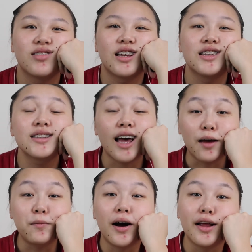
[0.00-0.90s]
in
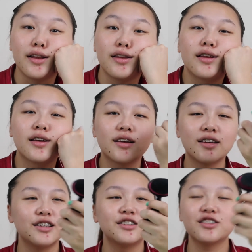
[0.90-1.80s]
Taiwan.
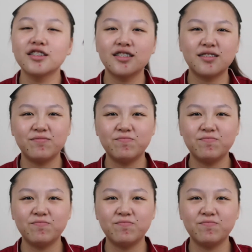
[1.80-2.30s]
It's just